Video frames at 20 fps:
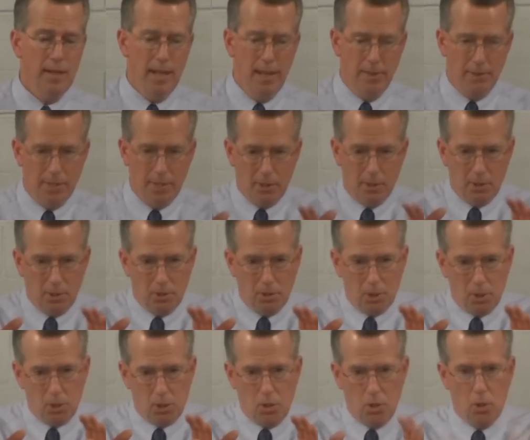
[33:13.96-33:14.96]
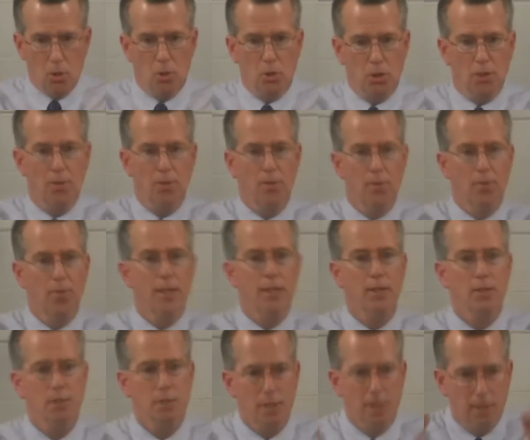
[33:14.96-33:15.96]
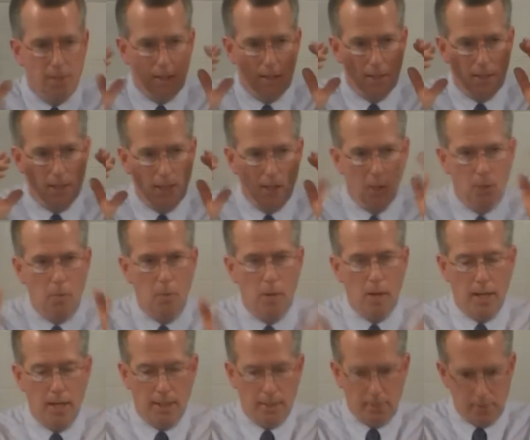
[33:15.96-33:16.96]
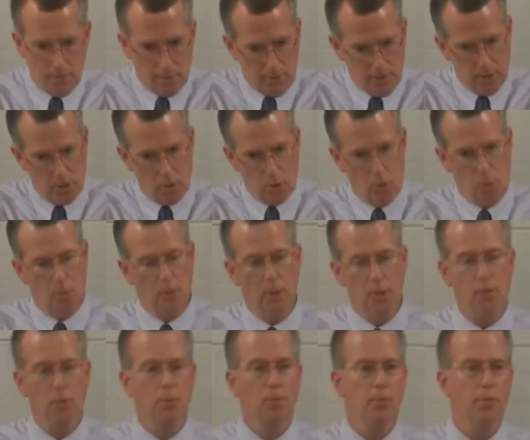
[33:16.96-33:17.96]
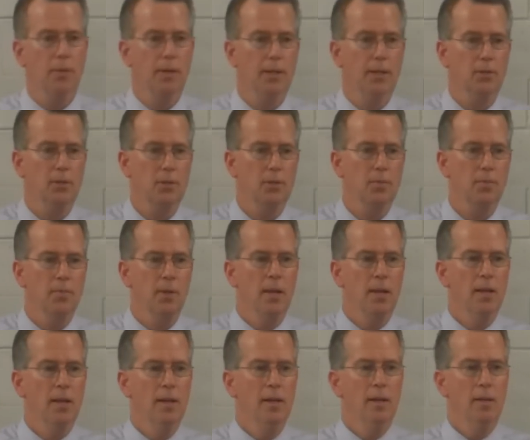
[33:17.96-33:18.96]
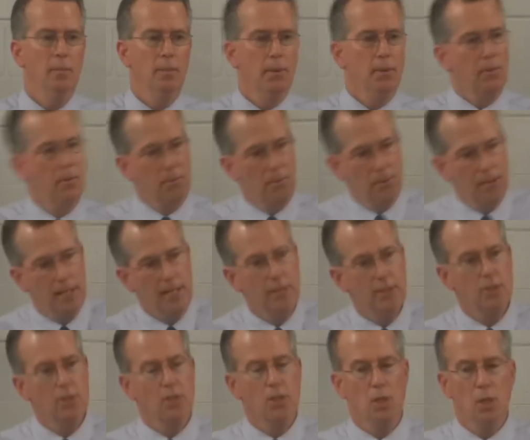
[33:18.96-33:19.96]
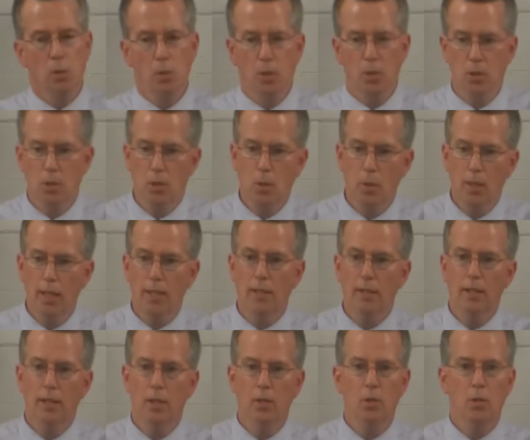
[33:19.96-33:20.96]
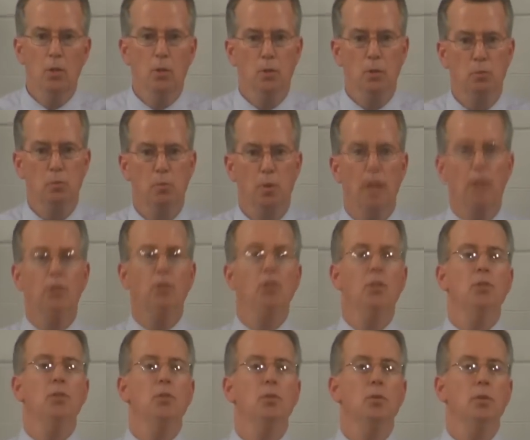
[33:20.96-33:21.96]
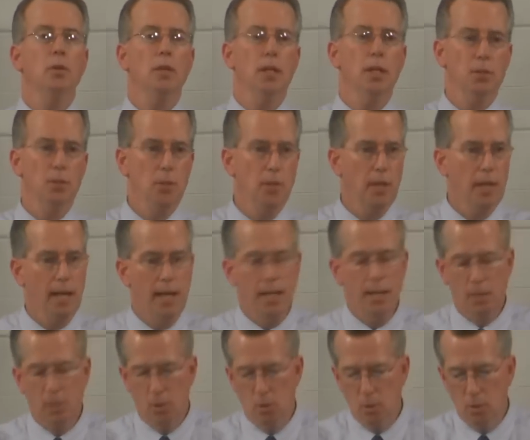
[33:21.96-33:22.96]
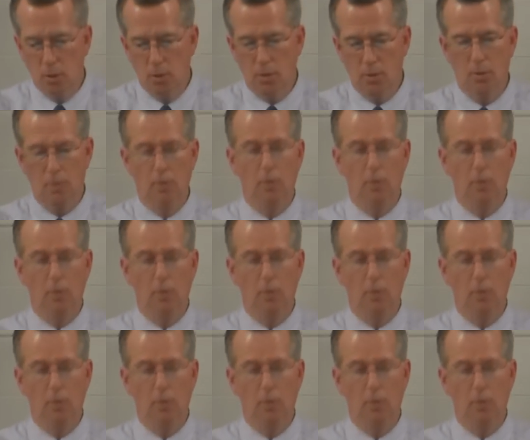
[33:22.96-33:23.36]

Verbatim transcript: and then just do certain things that, that in your mind, these are spiritual things. But the things that you are doing, you do as much as you, as you can. You do it to the